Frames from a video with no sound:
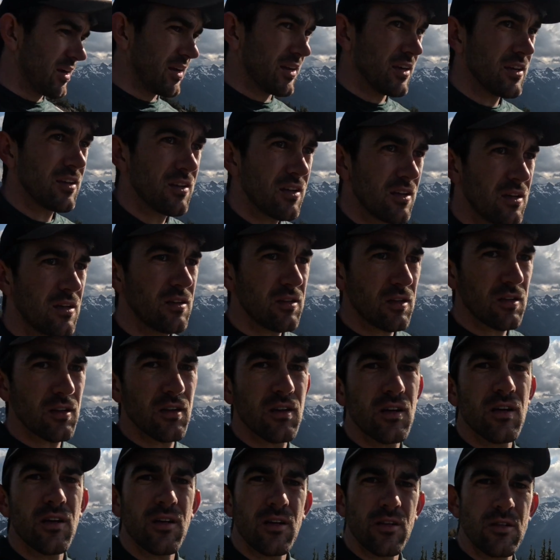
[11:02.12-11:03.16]
I
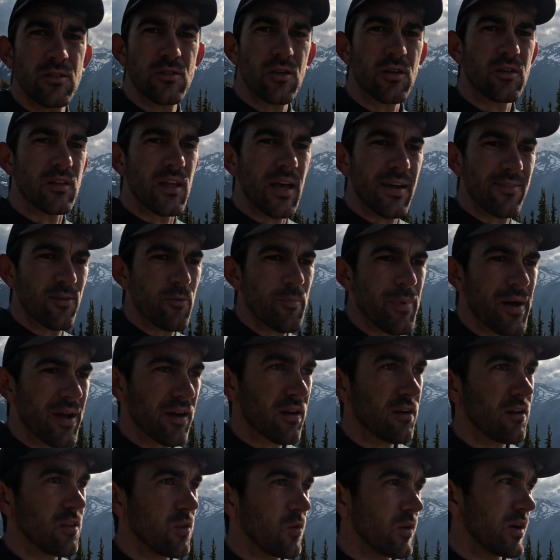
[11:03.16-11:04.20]
took the heavy
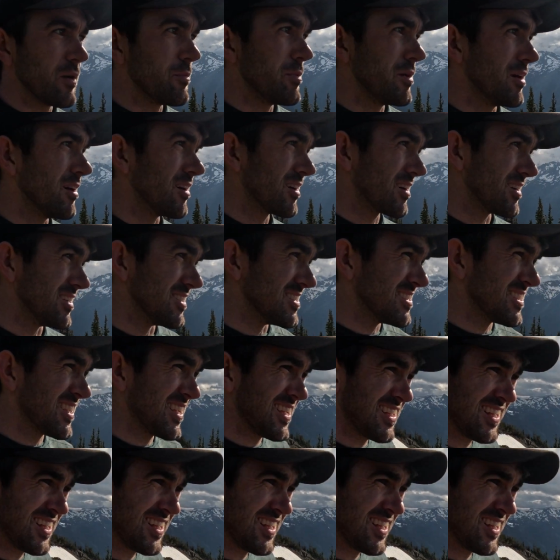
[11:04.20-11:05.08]
pack all the way up here, because